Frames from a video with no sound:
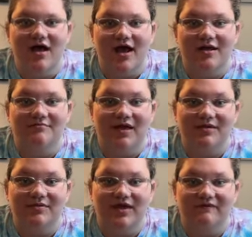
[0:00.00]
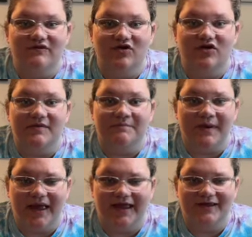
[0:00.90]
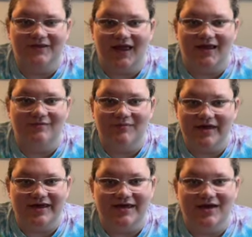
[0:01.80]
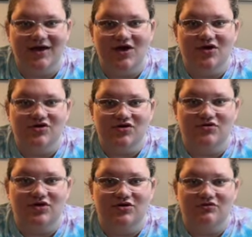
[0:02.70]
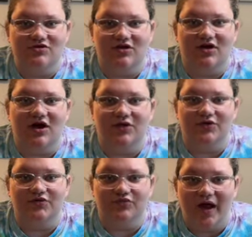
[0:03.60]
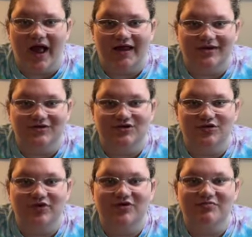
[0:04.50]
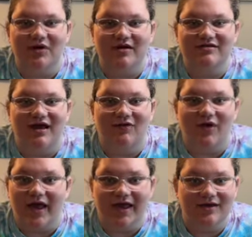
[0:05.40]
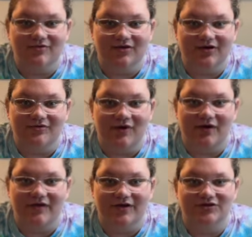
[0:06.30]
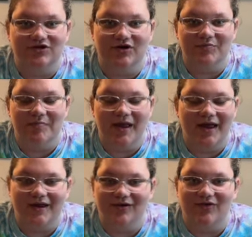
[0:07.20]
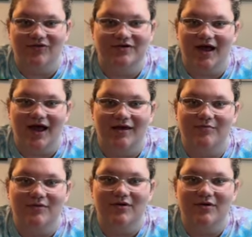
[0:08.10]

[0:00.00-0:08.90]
And maybe if you're in pain like me, you can use the color red to express how angry you are that you're in pain all the time.